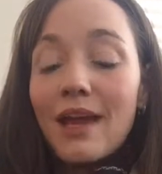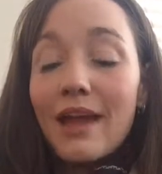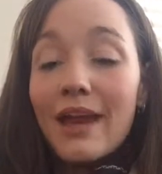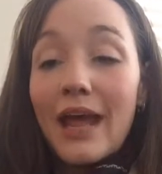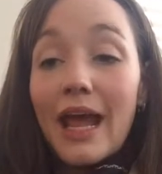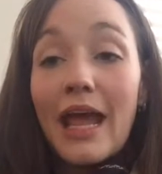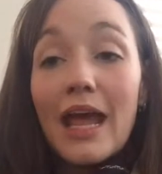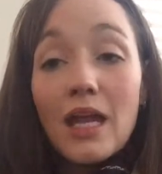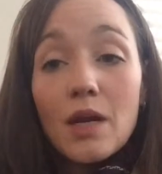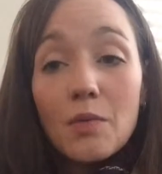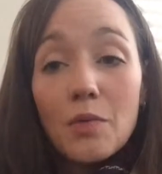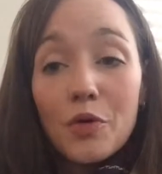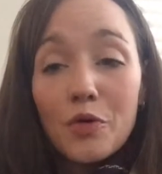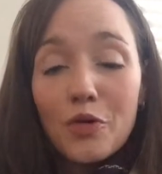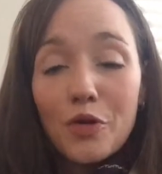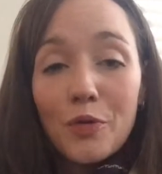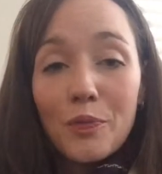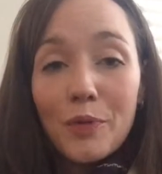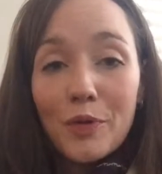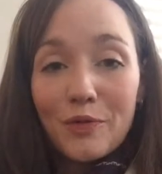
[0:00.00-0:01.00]
an animal
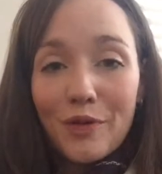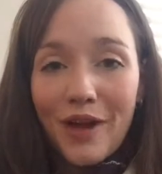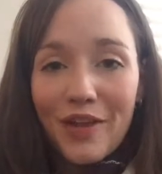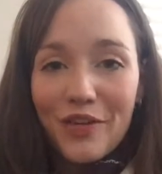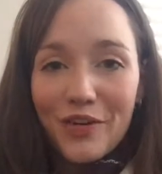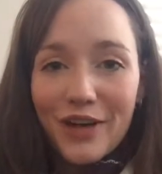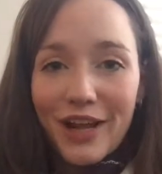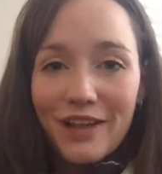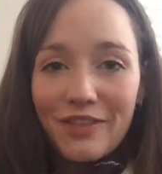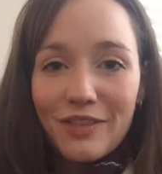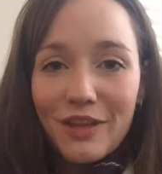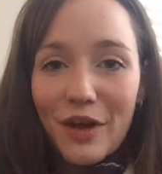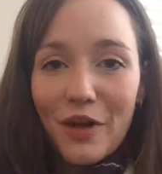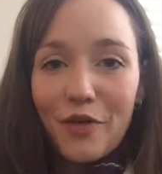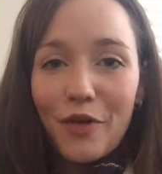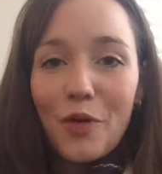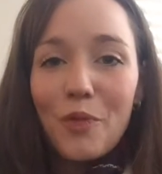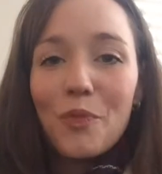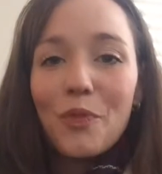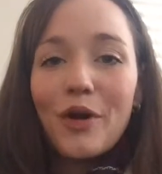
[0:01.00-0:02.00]
group, but rather an ethnic
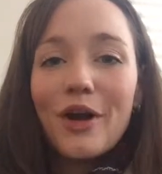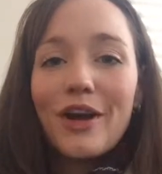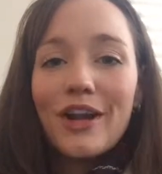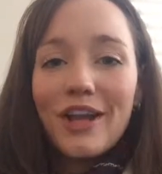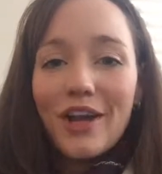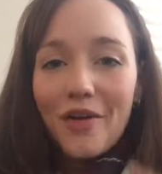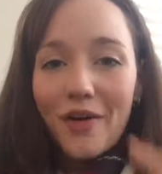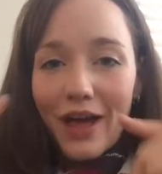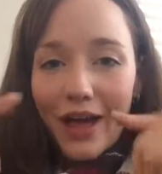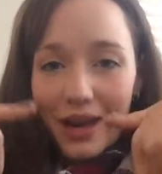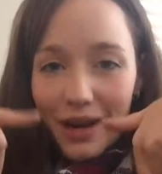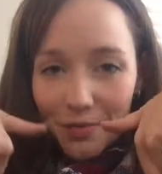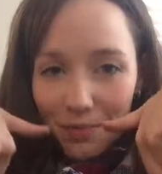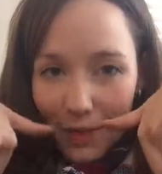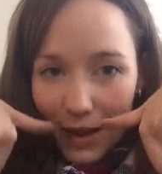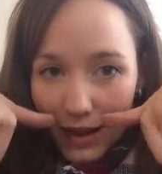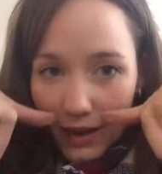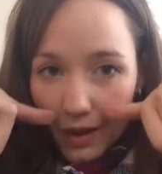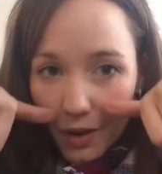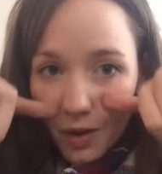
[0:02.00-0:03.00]
group, we're going to go ahead and
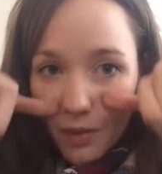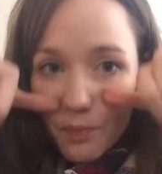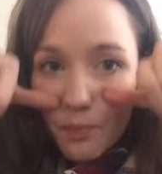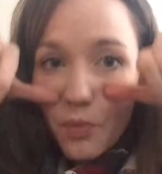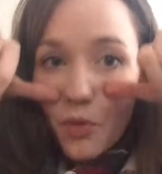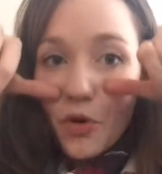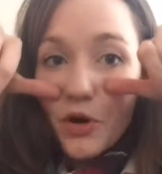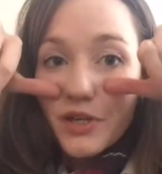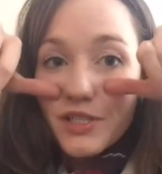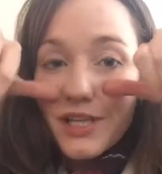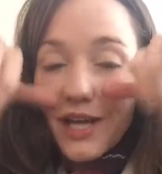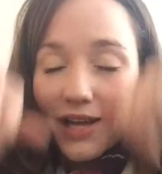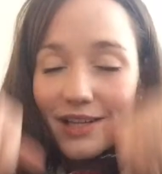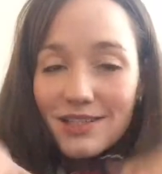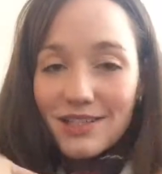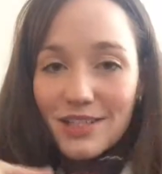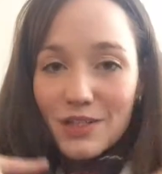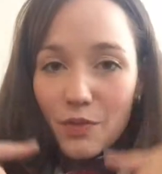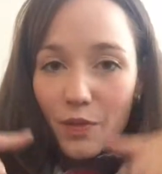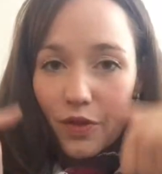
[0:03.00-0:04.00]
make boar
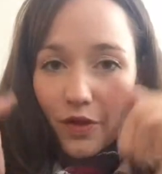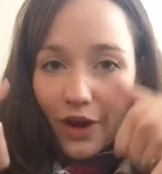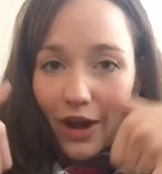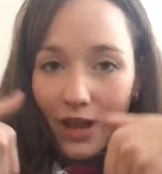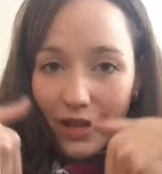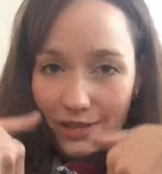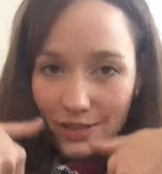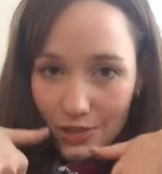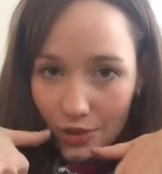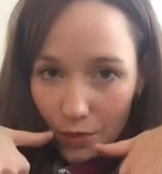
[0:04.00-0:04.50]
tusks with our hands.